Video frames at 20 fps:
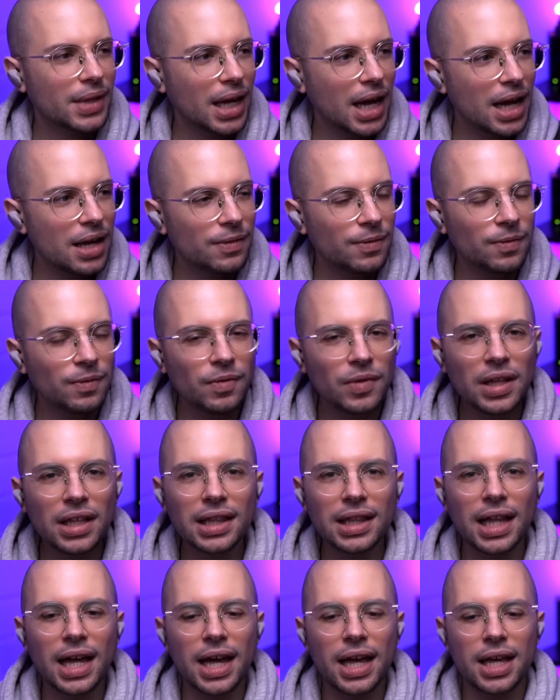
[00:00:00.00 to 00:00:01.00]
I
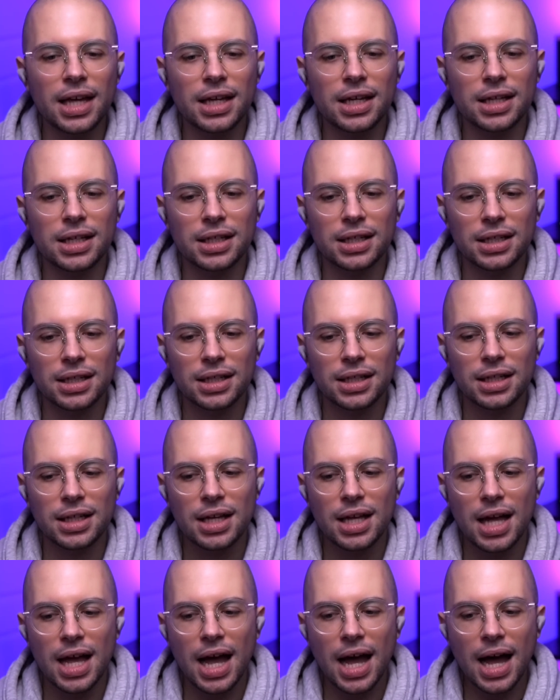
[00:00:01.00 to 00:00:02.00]
feel like
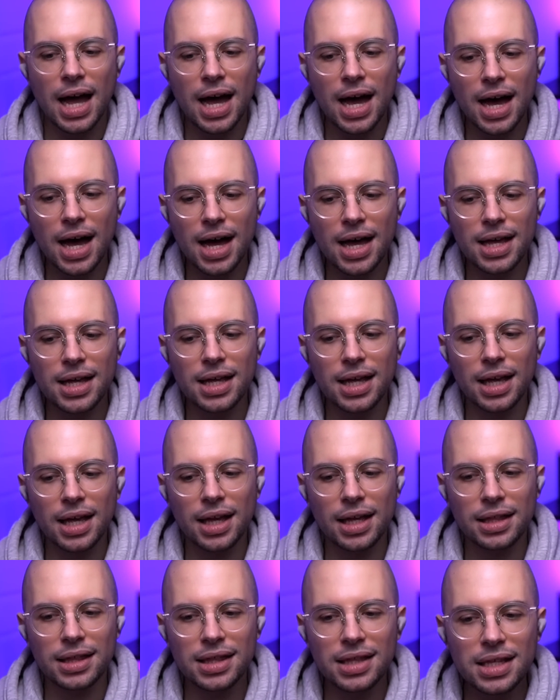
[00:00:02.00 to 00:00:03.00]
I
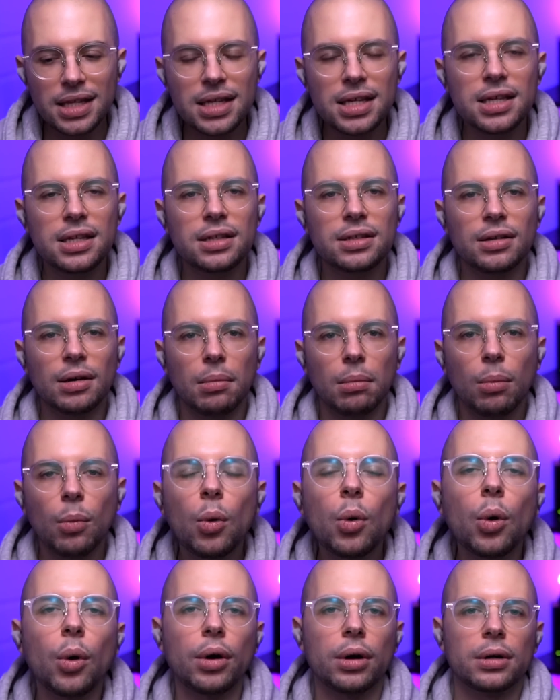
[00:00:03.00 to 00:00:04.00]
need
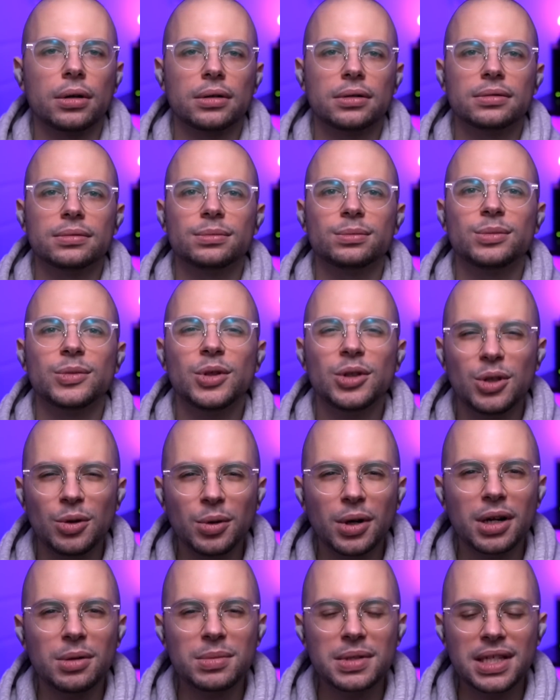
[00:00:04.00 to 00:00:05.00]
more. You
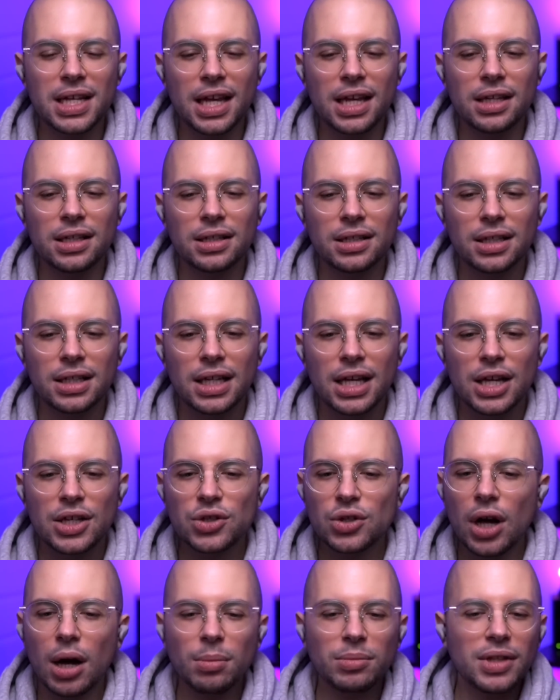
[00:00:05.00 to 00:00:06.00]
know what I'm saying?
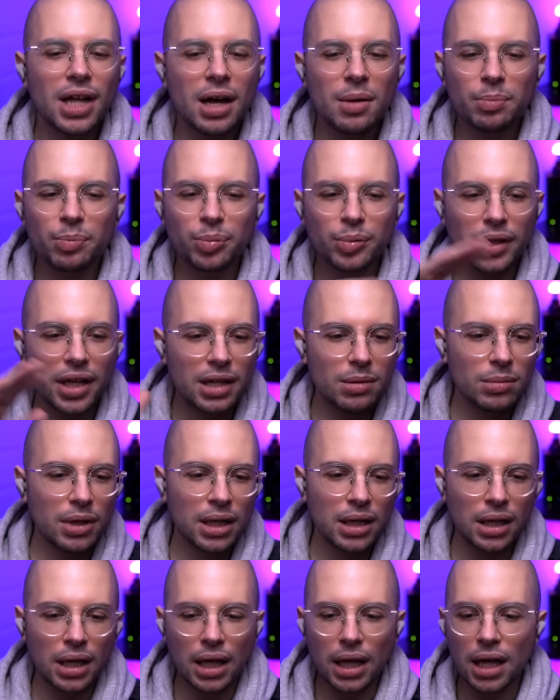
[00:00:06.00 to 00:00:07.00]
So I'm not
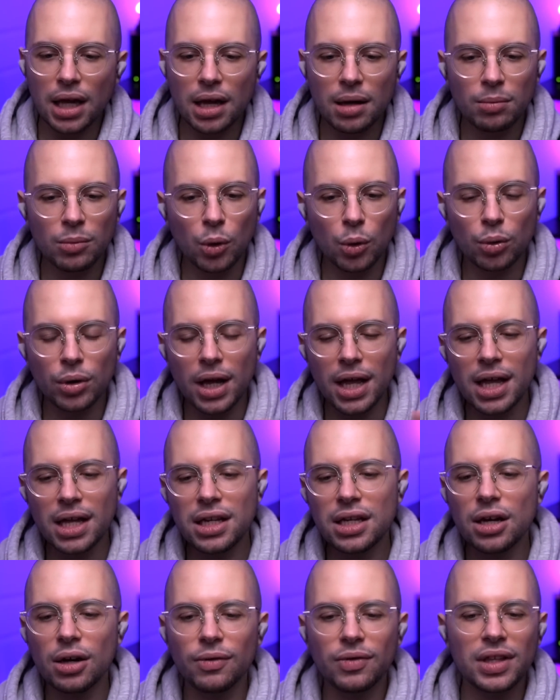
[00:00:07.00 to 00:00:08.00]
blaming him or
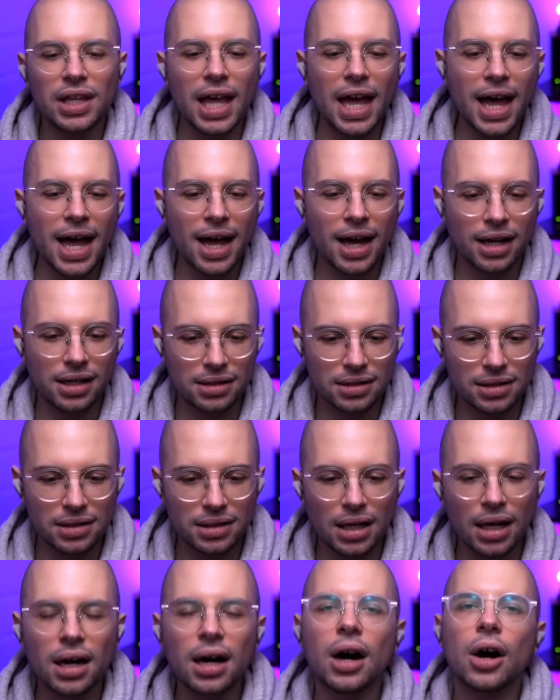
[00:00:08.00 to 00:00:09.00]
any of the acts
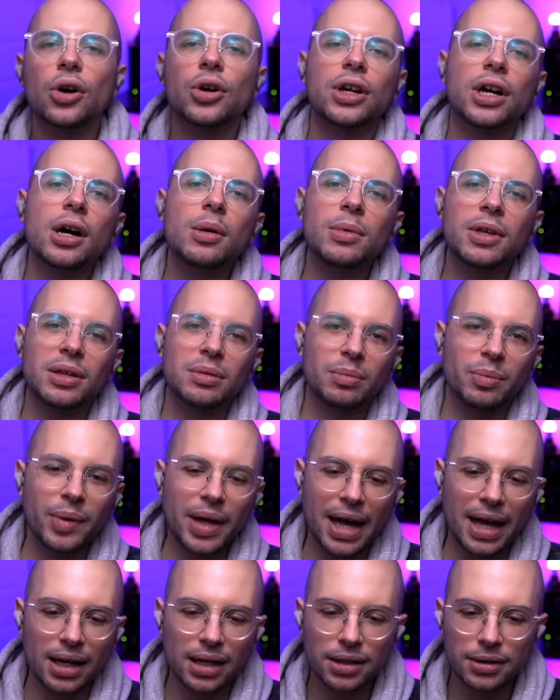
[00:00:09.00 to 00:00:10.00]
that are coming
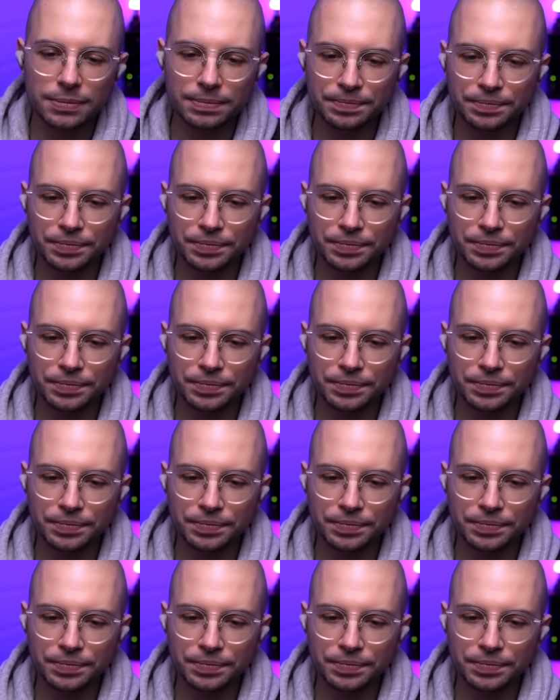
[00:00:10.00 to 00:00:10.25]
back.